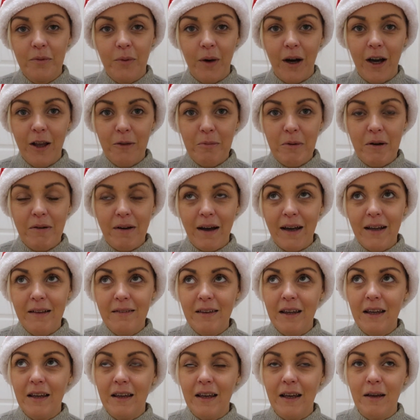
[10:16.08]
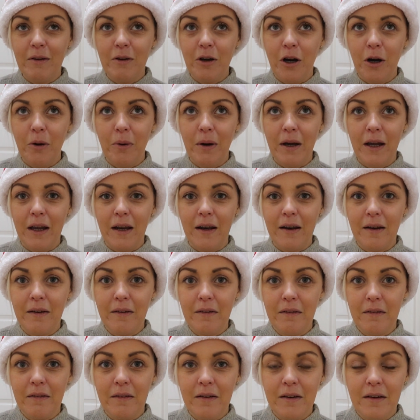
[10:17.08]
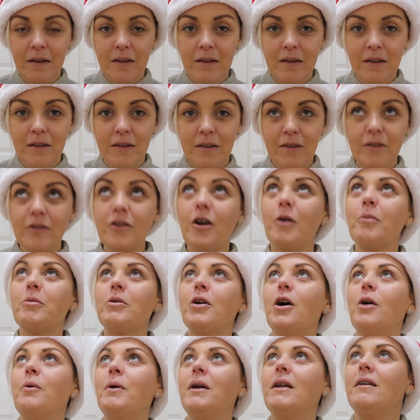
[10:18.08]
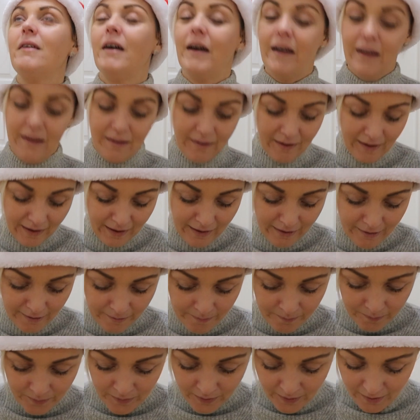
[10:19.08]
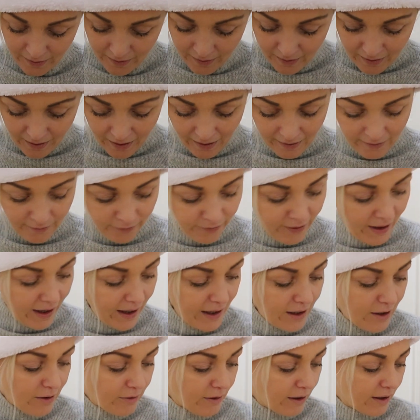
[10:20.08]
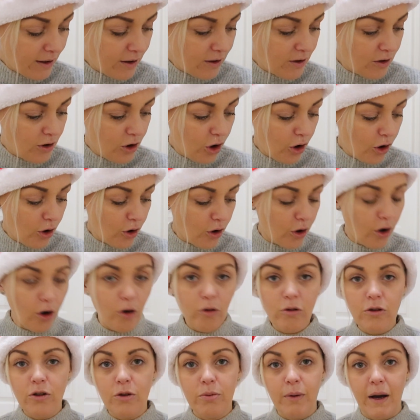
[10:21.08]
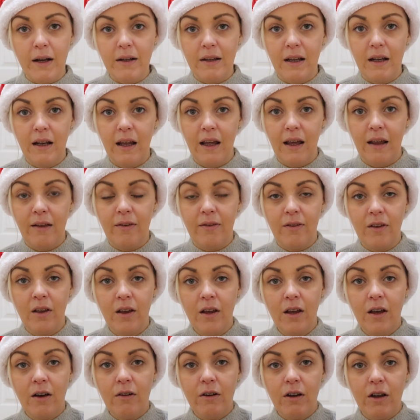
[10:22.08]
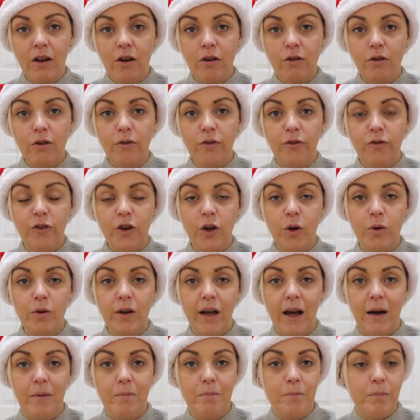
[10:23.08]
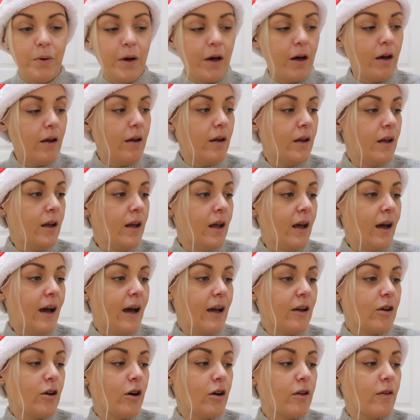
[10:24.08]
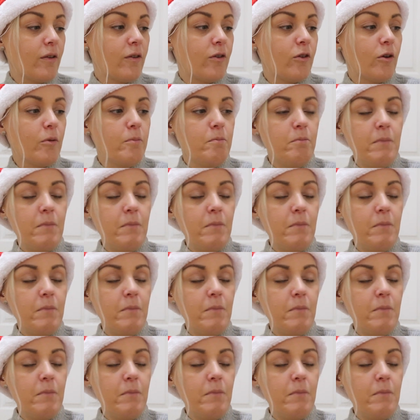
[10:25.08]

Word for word: Why does my lighting keep going? Stop going, lighting. And finally, Cole, to add in his little food hamper, I got some